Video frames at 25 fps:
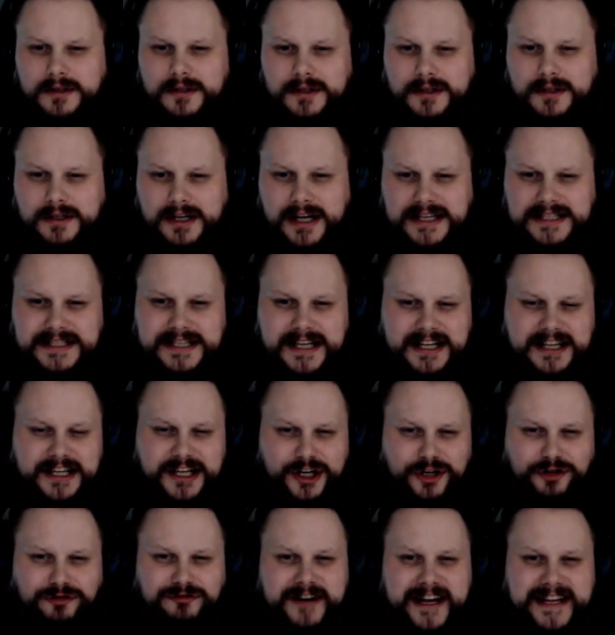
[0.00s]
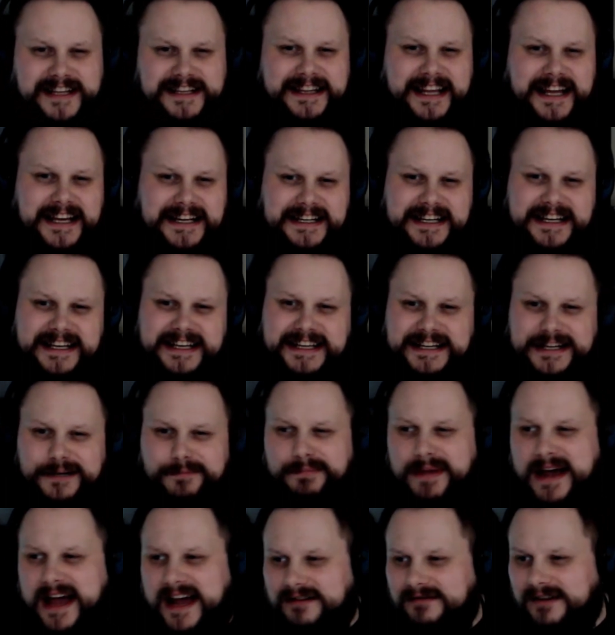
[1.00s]
I see a little red lightning in the
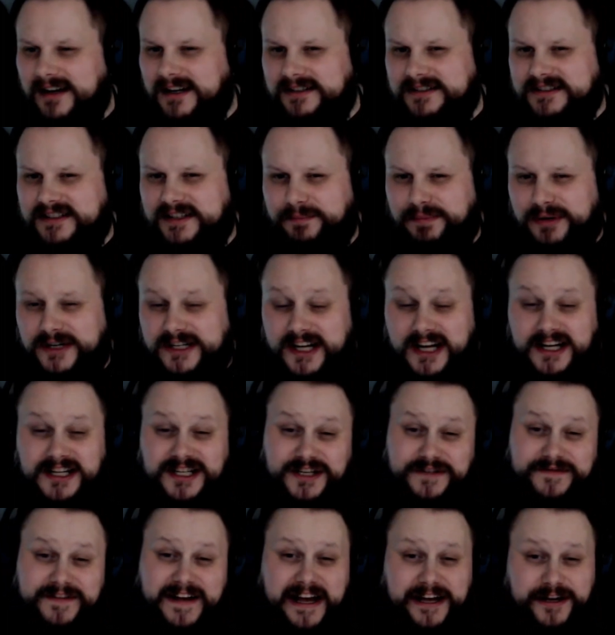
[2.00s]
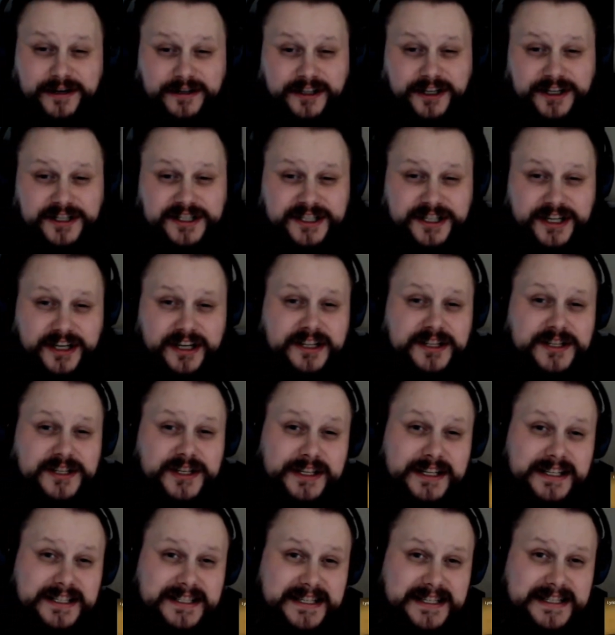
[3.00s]
background. The production value looks good.
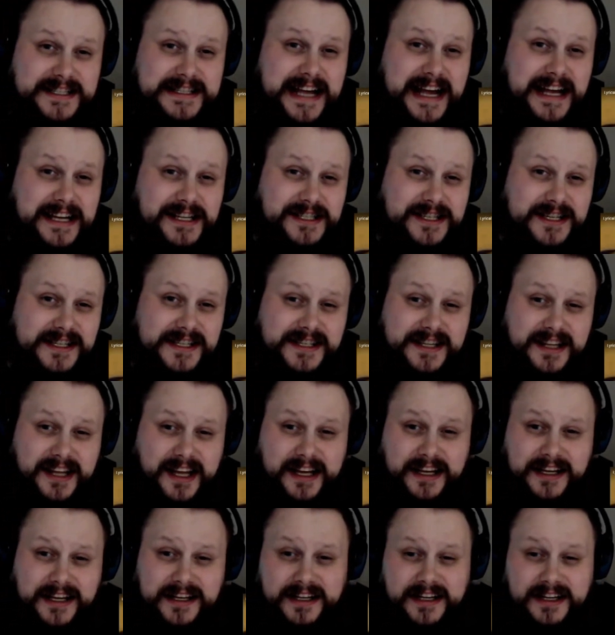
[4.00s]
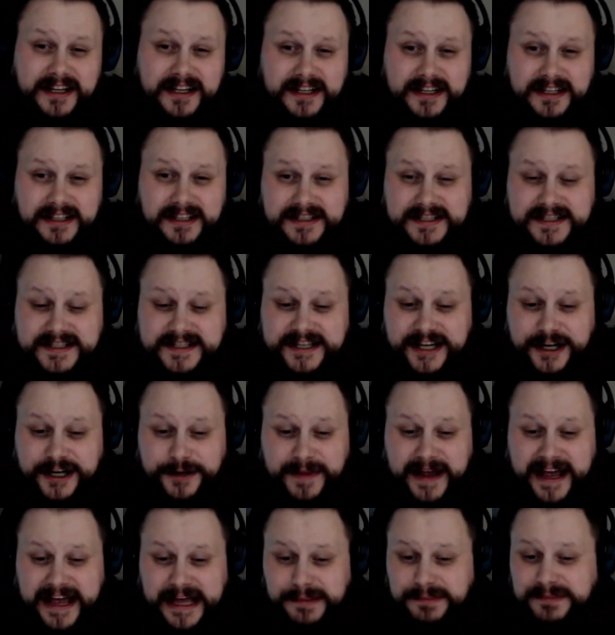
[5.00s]
So this is not just like
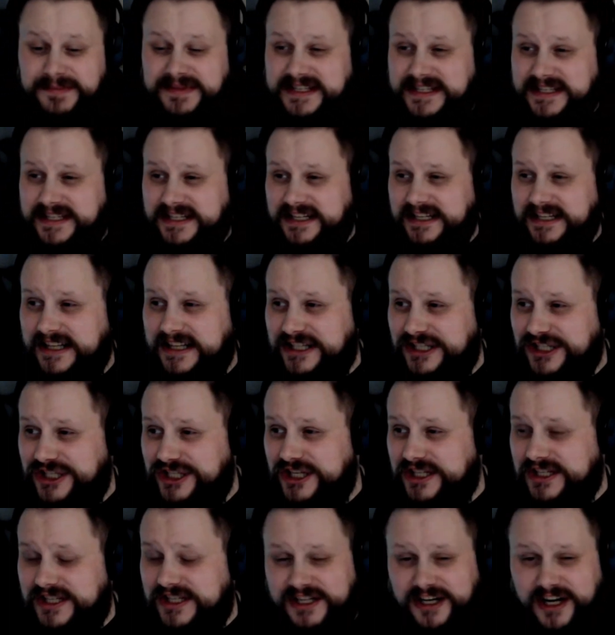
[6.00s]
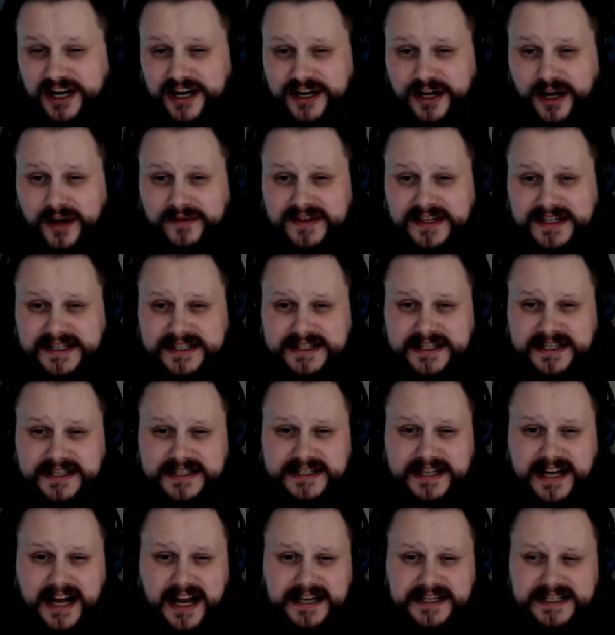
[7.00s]
some MC just starting up. This
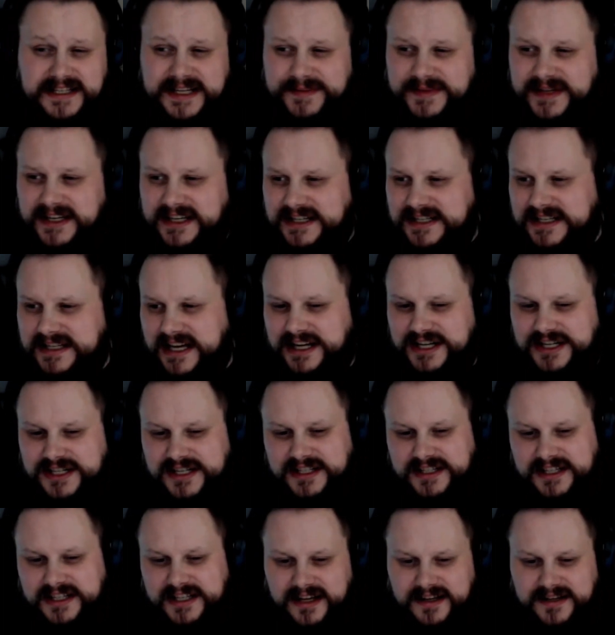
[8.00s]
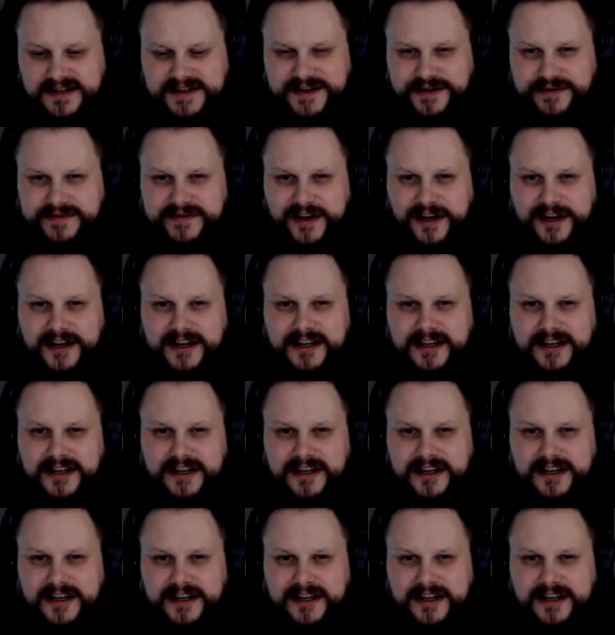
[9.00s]
guy seems like he's got his shit together so far.